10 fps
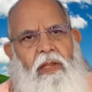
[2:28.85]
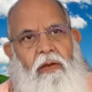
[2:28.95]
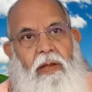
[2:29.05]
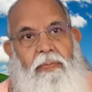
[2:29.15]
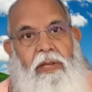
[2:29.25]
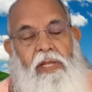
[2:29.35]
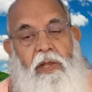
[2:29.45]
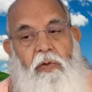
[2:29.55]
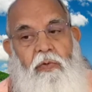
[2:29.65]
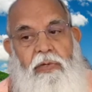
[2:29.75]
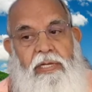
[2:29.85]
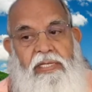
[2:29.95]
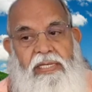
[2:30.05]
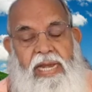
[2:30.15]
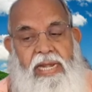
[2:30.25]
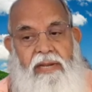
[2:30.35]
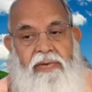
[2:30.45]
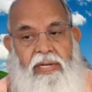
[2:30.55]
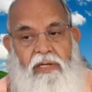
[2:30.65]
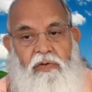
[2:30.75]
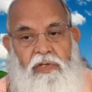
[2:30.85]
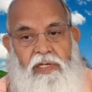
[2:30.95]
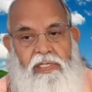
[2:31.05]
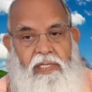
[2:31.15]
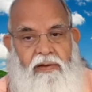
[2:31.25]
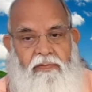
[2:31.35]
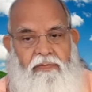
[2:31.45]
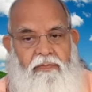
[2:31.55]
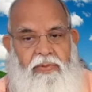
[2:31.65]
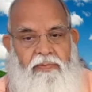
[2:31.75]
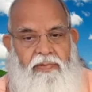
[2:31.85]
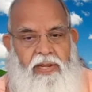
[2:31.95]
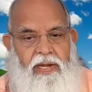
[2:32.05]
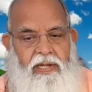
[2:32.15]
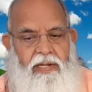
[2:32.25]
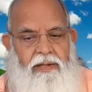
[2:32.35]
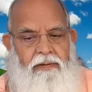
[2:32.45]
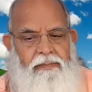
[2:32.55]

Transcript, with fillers: I am taking good straight away to yourself. Be very attentive.